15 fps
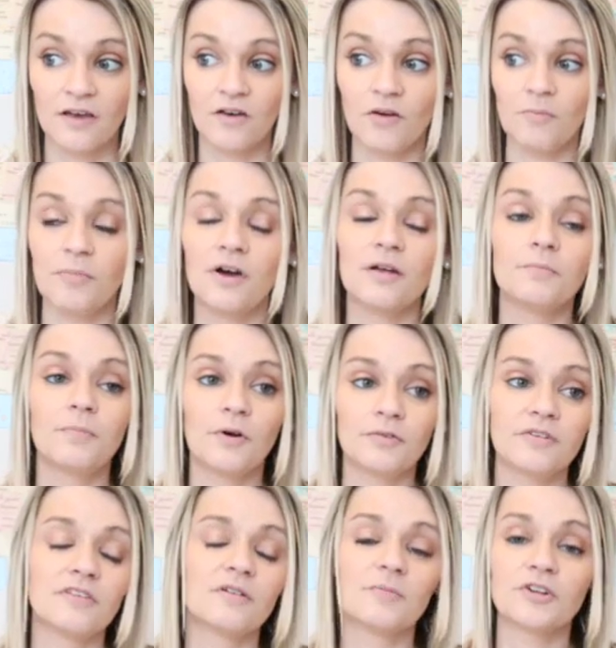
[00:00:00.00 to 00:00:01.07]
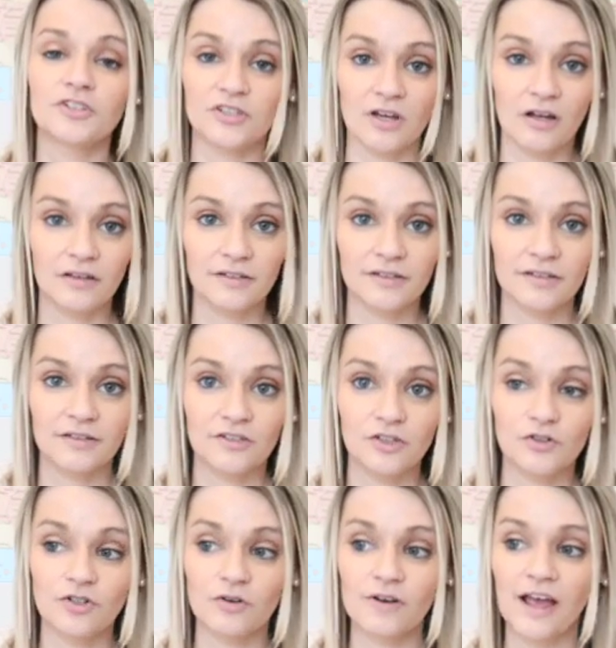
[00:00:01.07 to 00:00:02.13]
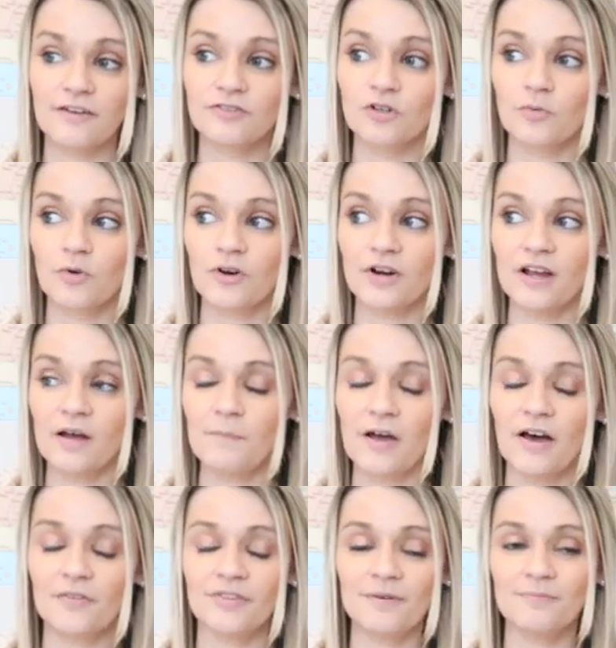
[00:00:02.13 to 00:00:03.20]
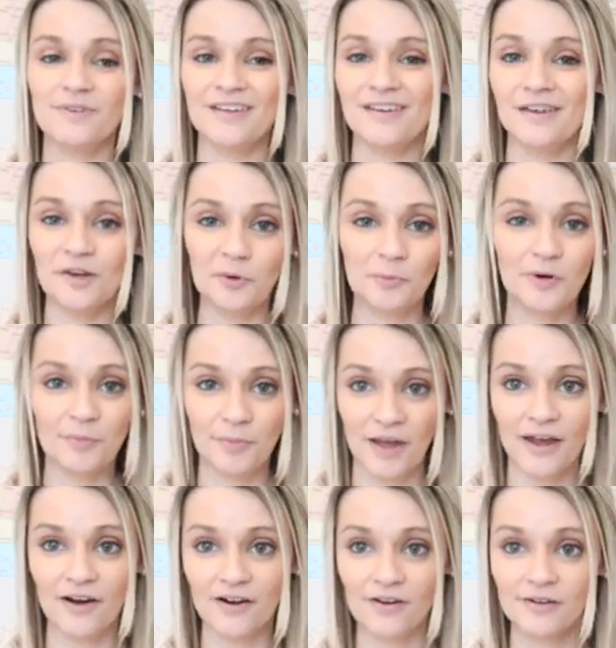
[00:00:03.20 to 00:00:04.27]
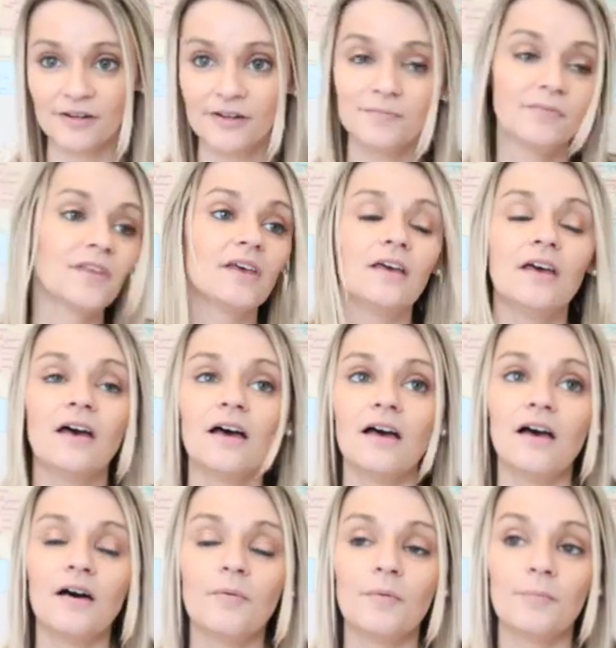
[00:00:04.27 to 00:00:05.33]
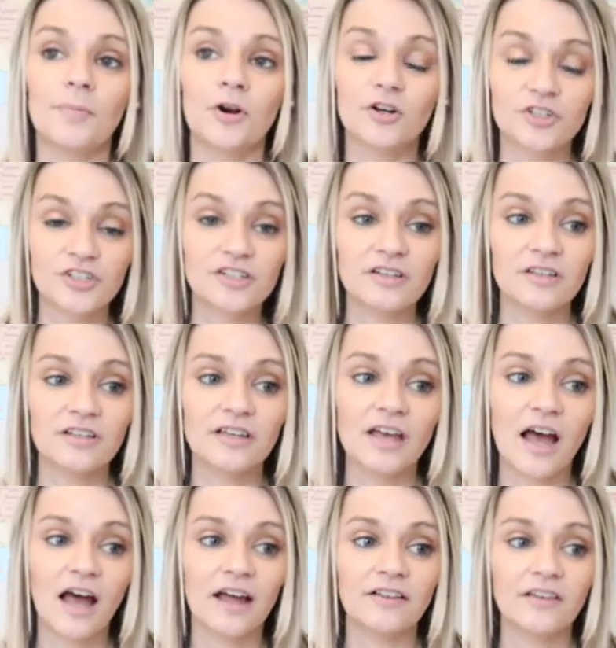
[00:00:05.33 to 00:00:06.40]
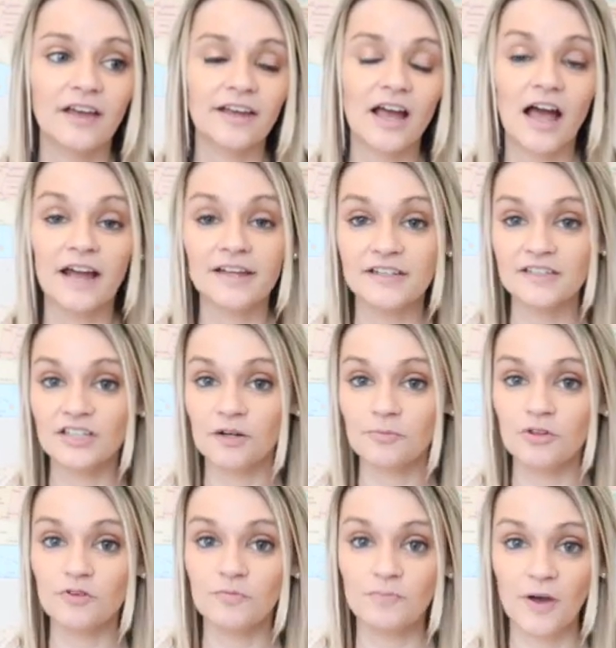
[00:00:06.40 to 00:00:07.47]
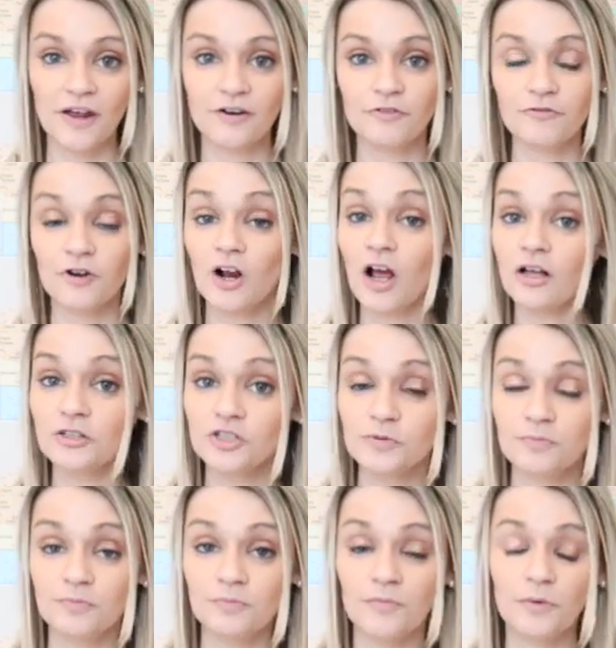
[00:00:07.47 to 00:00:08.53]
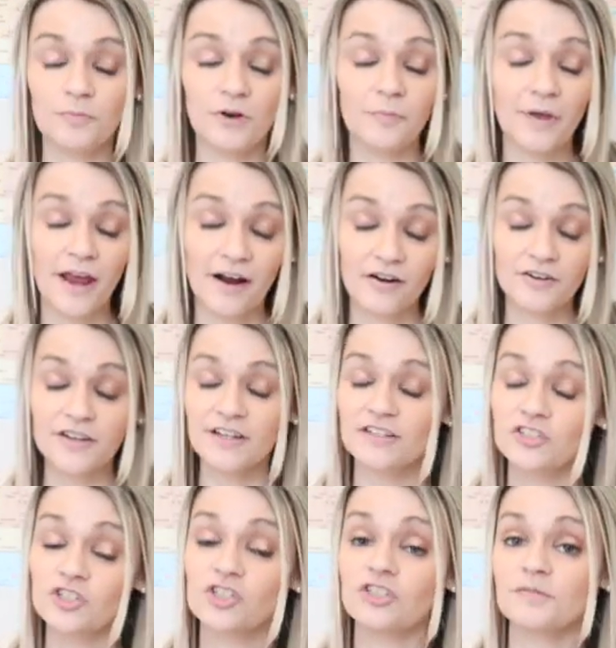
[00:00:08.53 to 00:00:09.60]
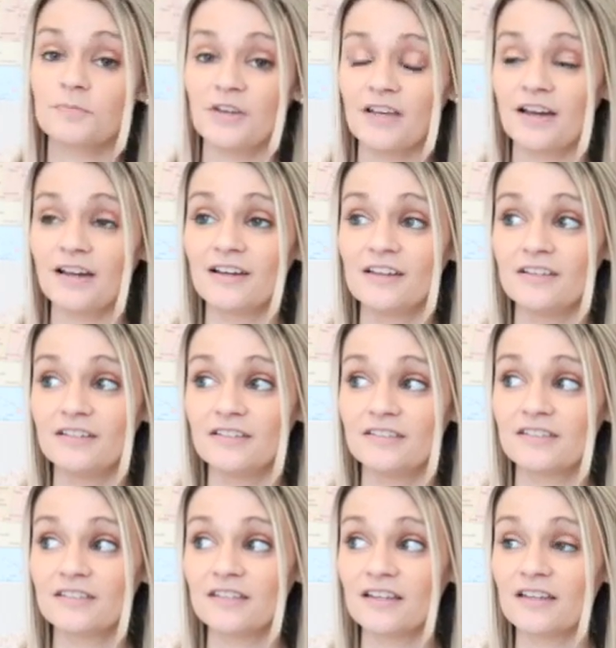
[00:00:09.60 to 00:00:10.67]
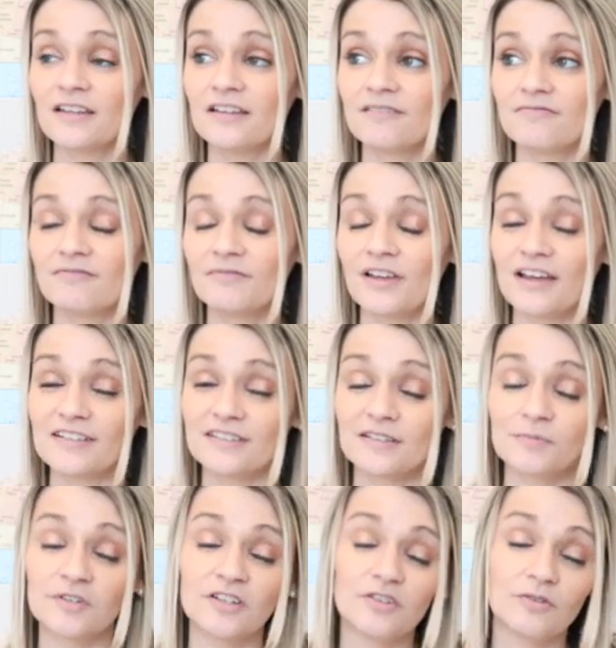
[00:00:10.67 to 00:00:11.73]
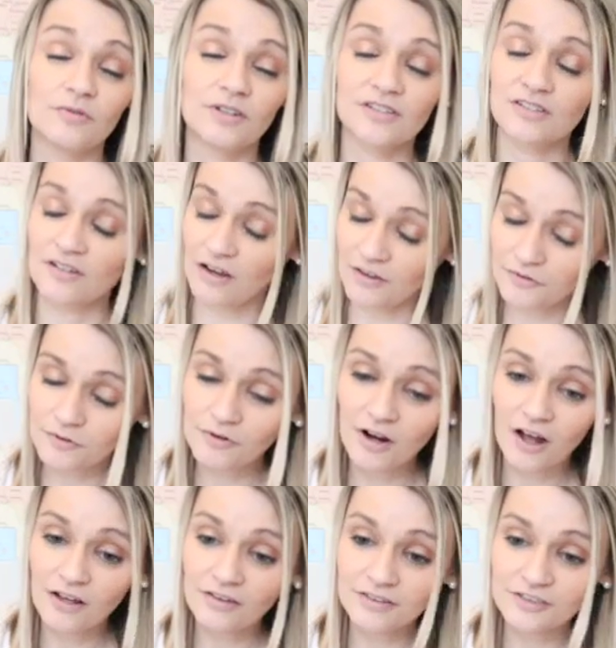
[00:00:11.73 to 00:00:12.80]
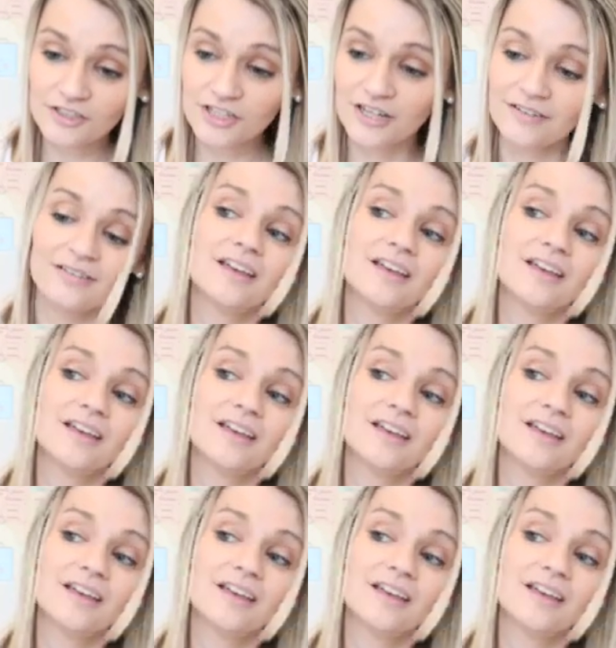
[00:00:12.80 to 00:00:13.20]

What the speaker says: but both of them are solid. You don't have to worry about them being ill-prepared. Personally, I like IEW better for college preparedness, just because as somebody who has gone through college,